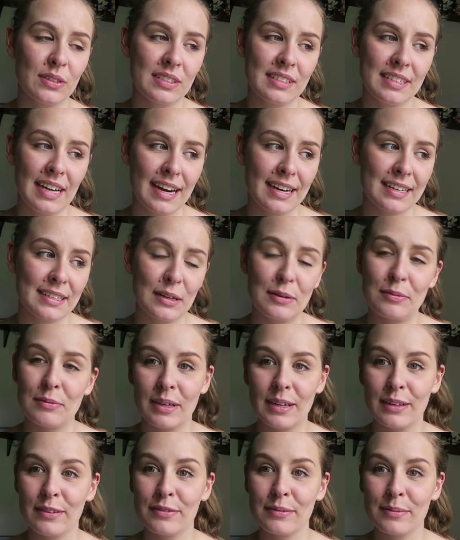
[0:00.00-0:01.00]
stacked up
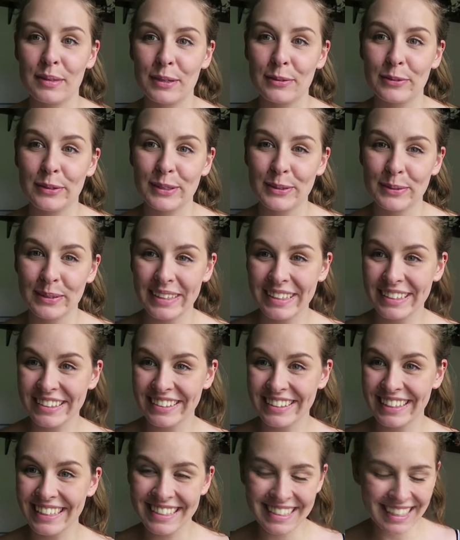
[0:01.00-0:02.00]
ready for me to watch while I
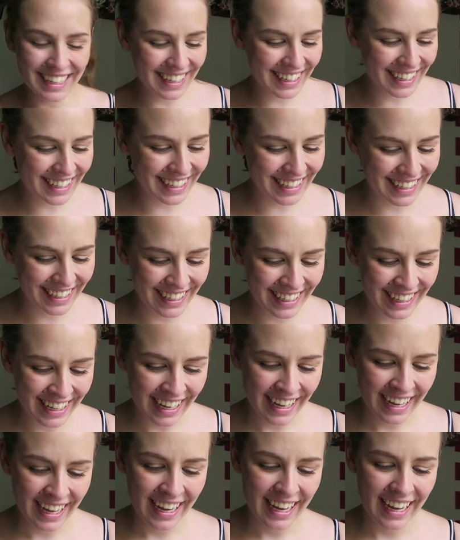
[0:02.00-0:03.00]
do this.
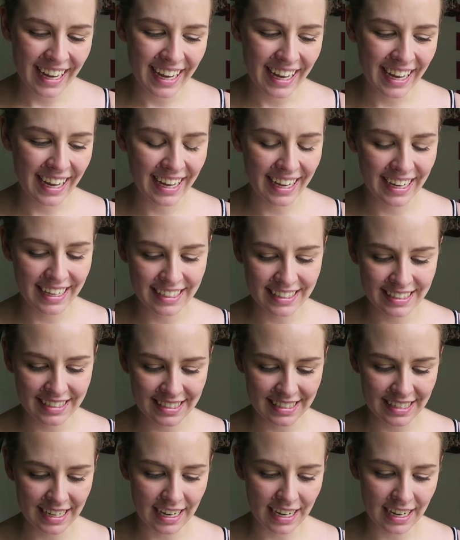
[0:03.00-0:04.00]

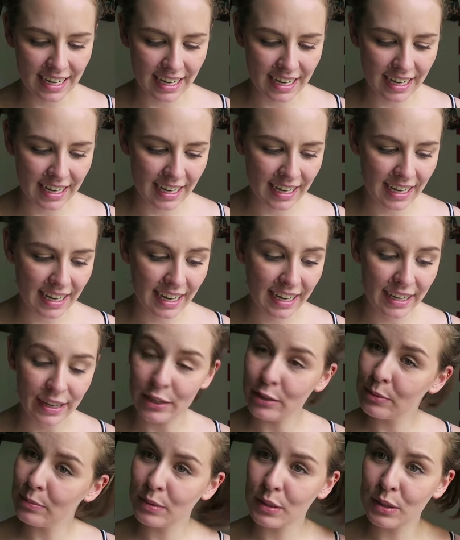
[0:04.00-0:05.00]
And I
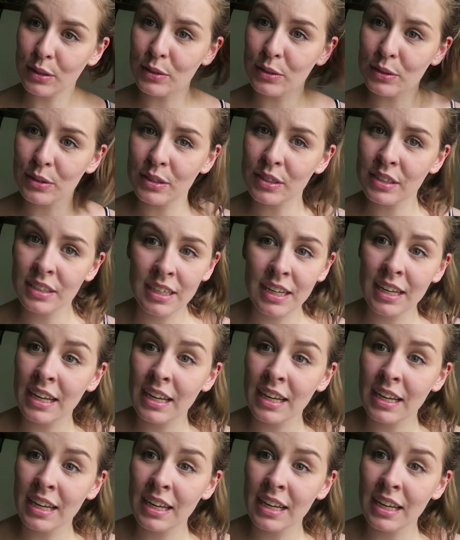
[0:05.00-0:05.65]
hope you